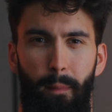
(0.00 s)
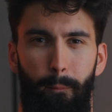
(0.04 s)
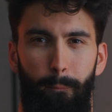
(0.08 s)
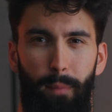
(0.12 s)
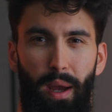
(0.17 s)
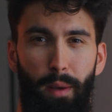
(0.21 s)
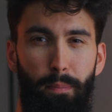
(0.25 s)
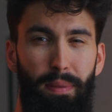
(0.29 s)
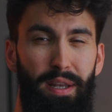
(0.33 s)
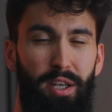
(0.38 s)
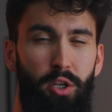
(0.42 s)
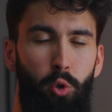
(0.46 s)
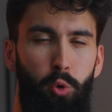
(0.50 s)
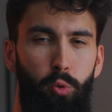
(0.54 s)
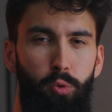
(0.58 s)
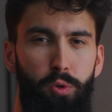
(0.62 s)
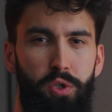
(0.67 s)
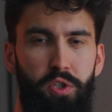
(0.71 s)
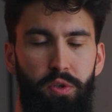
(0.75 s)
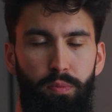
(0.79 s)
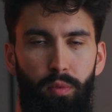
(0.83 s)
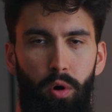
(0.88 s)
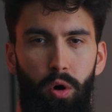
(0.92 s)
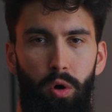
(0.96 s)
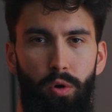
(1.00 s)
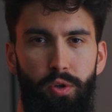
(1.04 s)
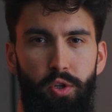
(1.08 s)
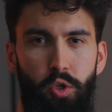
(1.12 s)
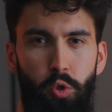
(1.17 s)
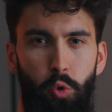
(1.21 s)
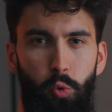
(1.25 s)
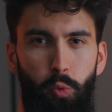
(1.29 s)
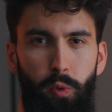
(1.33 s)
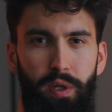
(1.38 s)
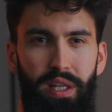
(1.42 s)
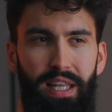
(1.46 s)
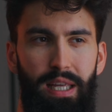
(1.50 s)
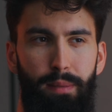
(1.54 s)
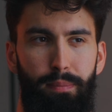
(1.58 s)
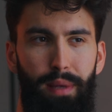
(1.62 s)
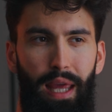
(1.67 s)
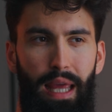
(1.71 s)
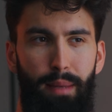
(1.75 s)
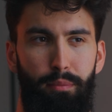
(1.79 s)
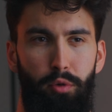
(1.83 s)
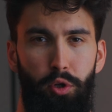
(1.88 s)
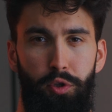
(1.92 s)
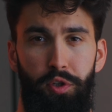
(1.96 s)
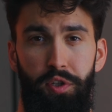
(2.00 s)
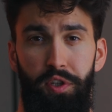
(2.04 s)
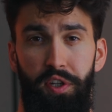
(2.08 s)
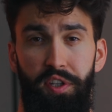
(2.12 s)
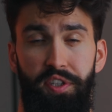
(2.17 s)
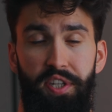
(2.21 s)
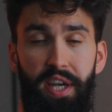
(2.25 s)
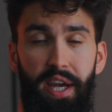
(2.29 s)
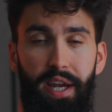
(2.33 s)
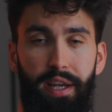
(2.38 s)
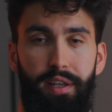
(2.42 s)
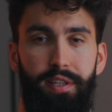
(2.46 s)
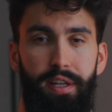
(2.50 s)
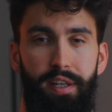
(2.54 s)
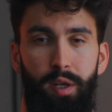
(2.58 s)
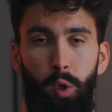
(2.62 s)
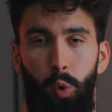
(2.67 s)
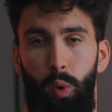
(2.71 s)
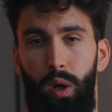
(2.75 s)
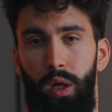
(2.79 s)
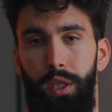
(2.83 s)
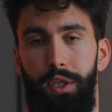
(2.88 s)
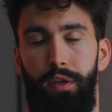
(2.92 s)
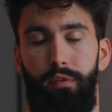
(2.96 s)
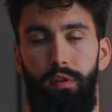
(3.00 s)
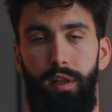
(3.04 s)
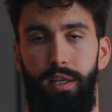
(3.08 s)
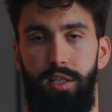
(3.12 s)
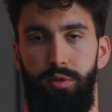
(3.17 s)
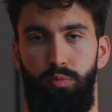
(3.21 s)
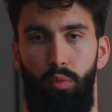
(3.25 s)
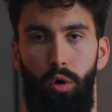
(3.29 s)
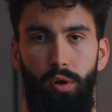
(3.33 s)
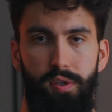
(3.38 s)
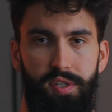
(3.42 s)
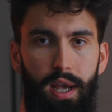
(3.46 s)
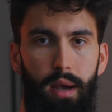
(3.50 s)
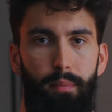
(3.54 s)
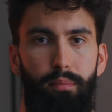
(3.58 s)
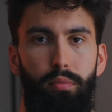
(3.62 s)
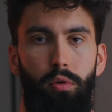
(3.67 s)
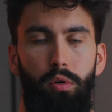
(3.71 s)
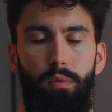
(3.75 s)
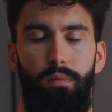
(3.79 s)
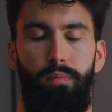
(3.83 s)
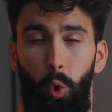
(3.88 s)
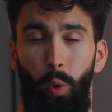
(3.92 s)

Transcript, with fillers: might be too small to really be able to detect in a relatively small sample.